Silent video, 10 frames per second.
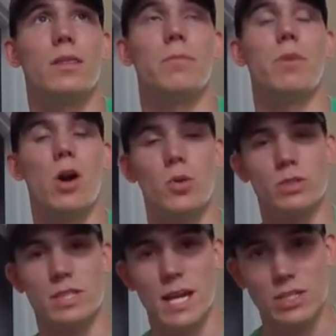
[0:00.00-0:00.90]
the bar
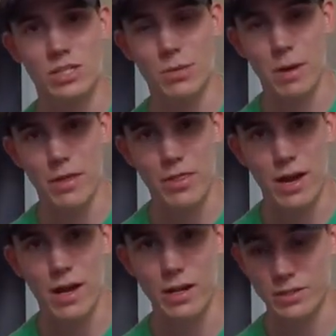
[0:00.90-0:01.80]
was catching on my
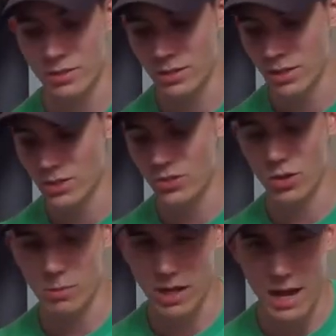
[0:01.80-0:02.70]
thighs. So
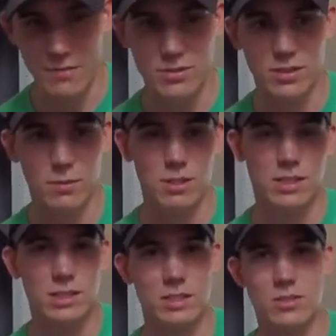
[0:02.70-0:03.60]
I'm going to
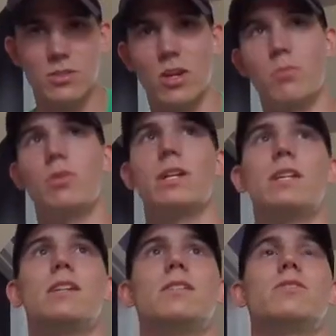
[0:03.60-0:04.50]
need to start
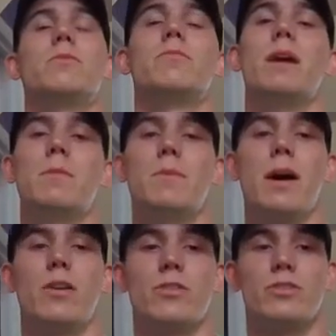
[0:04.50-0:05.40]
bringing in some baby
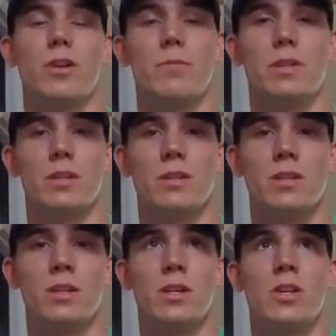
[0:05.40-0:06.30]
powder or something
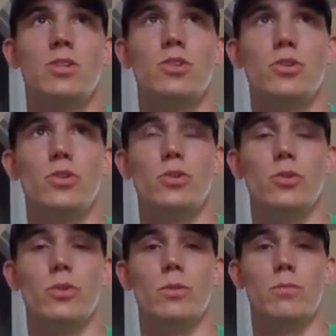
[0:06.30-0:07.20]

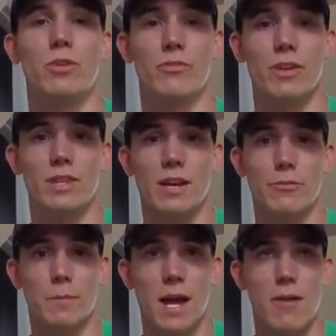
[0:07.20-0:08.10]
to prevent
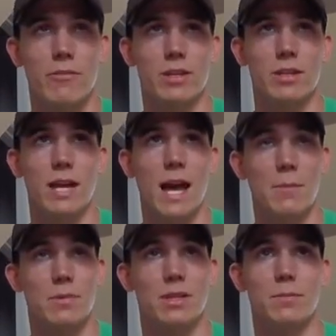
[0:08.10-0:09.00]
that from
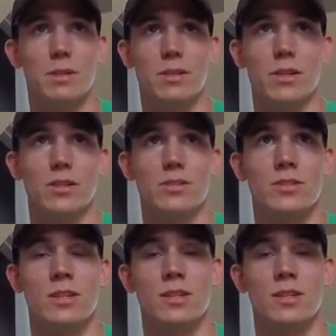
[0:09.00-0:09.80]
happening because